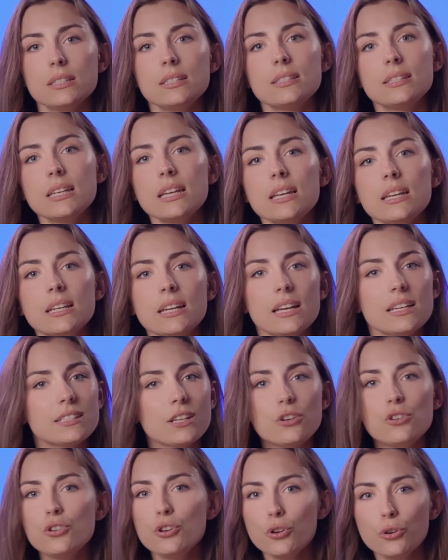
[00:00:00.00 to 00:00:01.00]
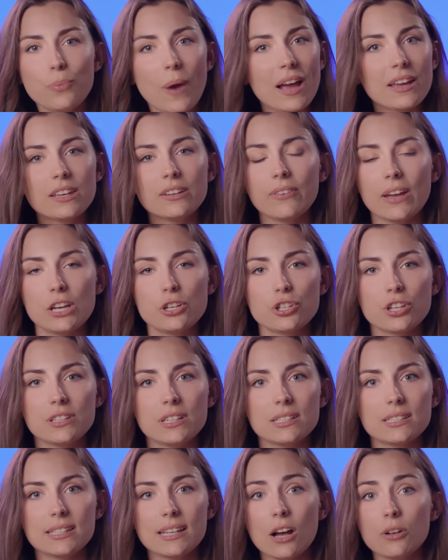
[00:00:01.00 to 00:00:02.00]
The seen is a new regulation
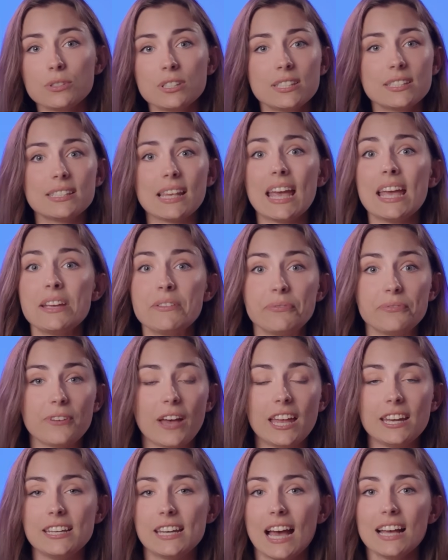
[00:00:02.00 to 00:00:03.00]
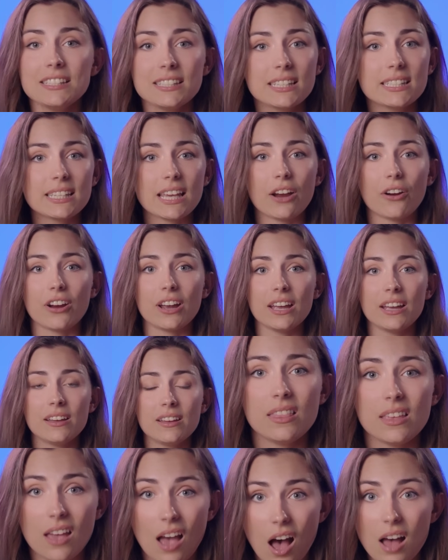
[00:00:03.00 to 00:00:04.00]
that sounds safe and necessary.
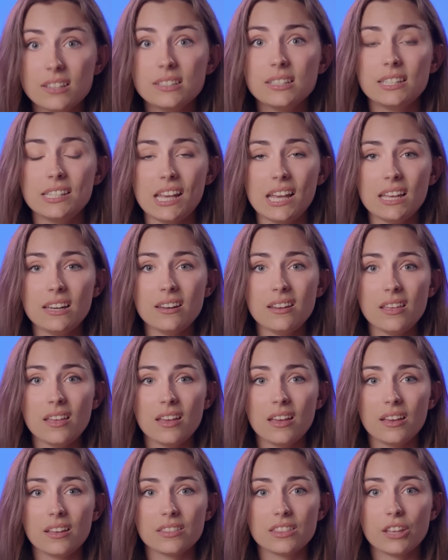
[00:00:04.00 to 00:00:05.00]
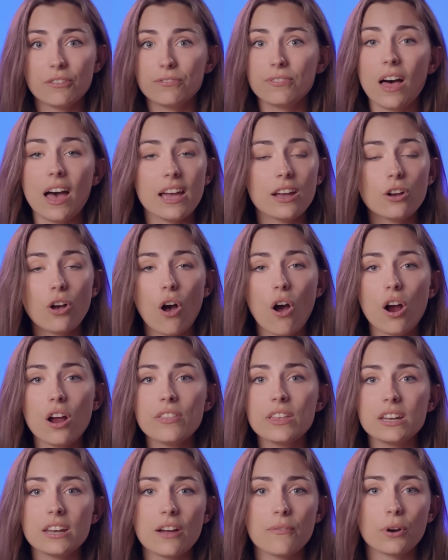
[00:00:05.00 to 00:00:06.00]
The unseen? The flying car
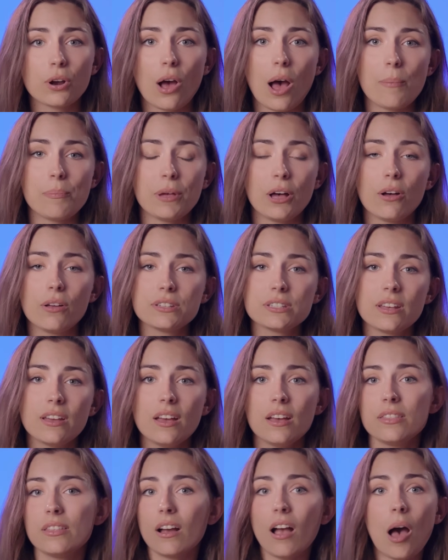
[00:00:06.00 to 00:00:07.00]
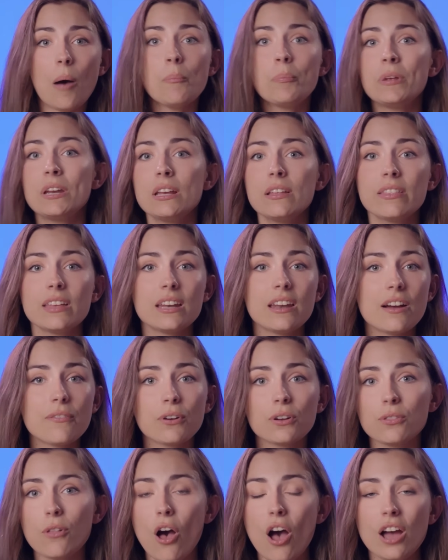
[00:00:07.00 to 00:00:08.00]
that never got built, the company that
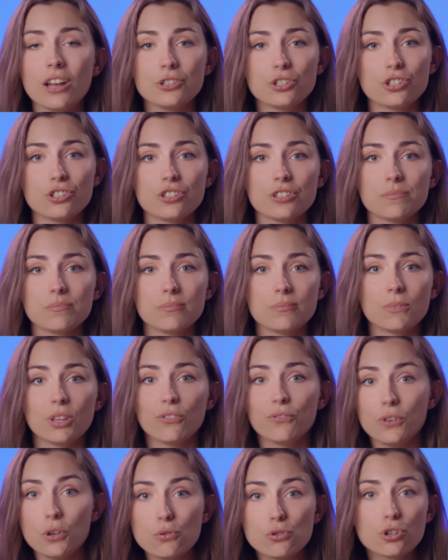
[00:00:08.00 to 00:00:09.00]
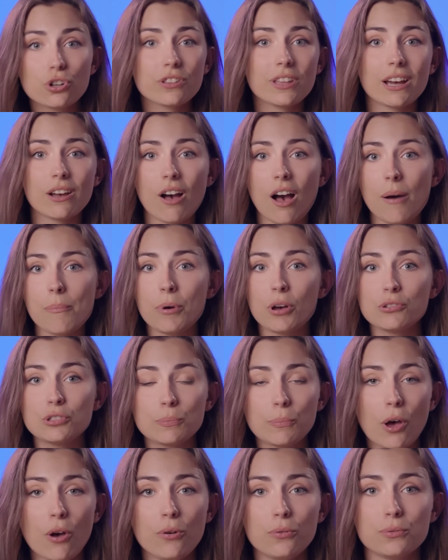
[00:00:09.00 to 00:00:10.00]
never launched, the future that got
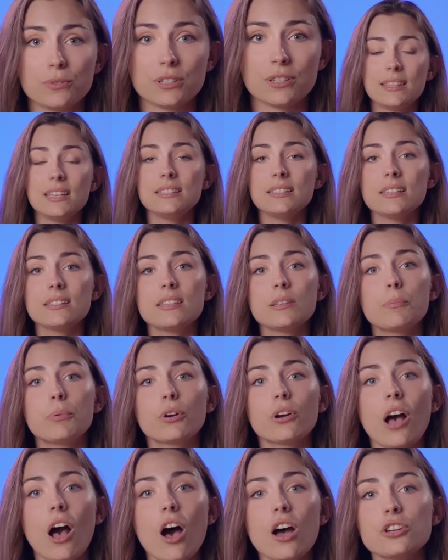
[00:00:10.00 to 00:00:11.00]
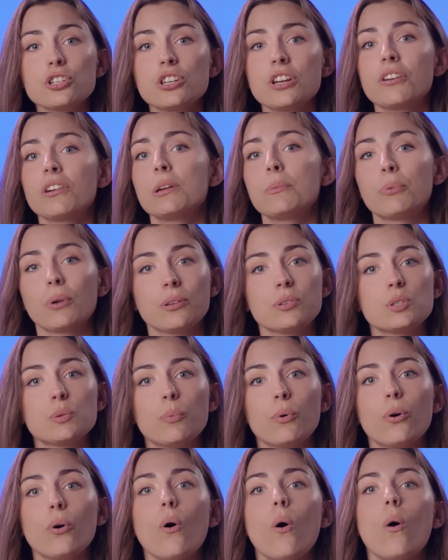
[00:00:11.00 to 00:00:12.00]
postponed. This is the precautionary
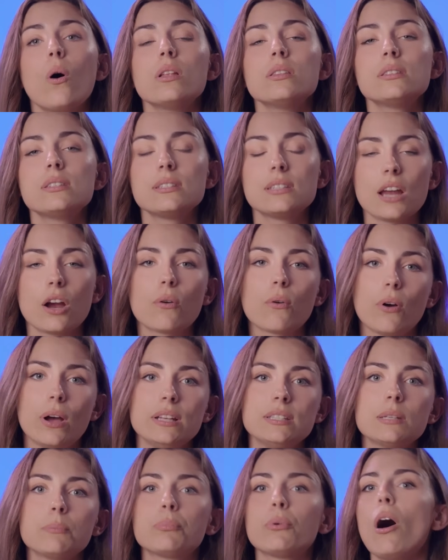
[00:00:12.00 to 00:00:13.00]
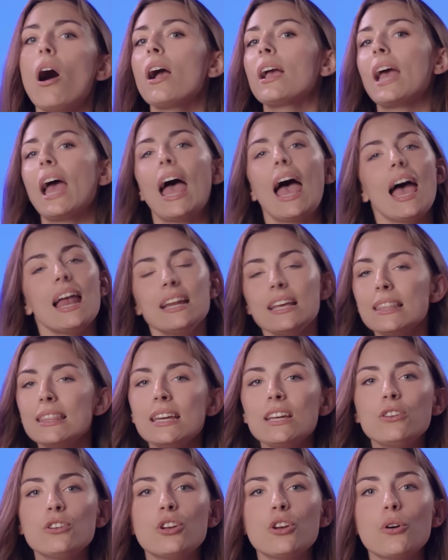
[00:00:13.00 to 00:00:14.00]
principle on steroids. Block
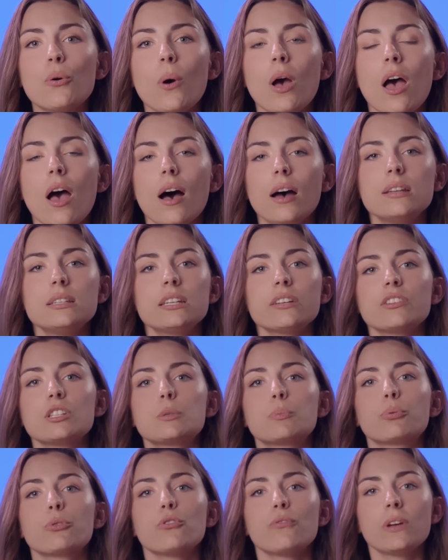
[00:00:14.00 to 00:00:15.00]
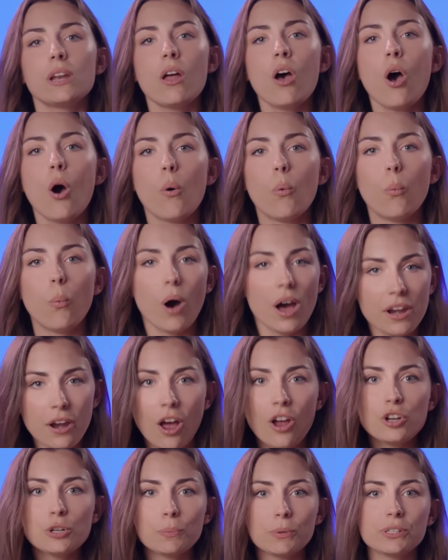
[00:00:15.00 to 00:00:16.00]
anything new until it's proven
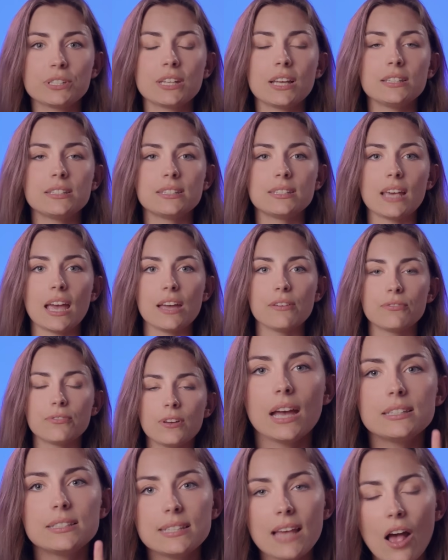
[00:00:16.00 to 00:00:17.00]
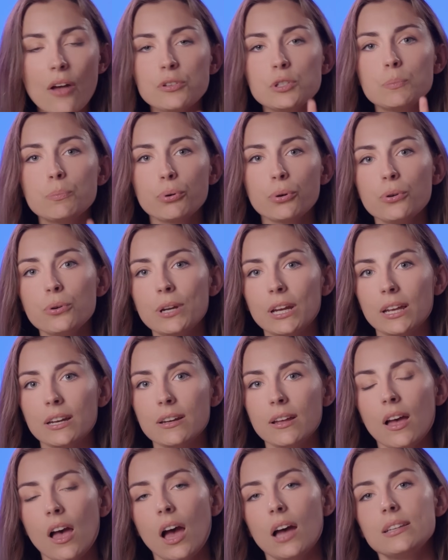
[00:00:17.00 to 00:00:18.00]
100% safe. It sounds
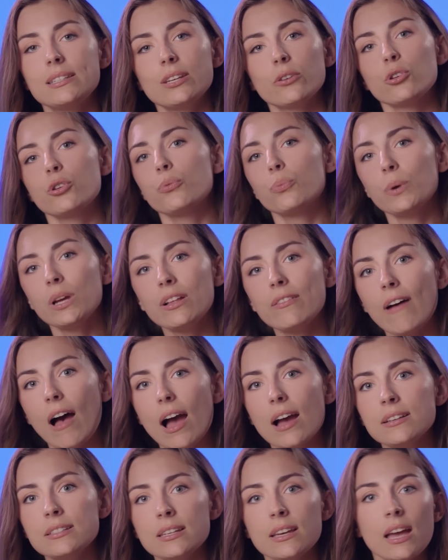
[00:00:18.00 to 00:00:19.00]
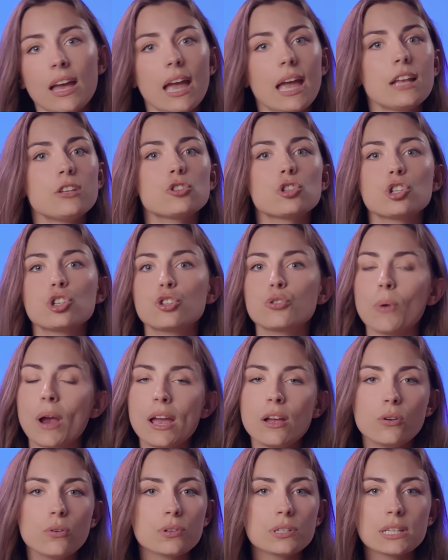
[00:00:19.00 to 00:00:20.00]
prudent until you realize it
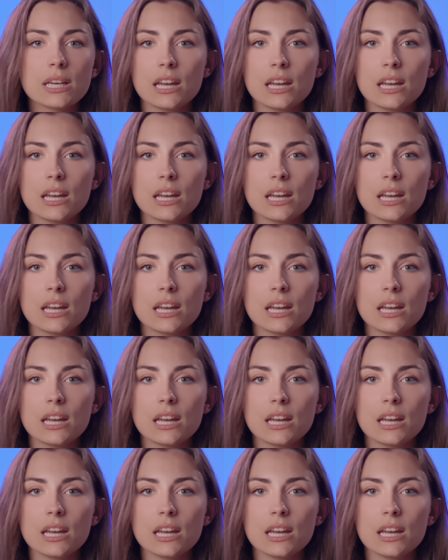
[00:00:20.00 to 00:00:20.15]
strangles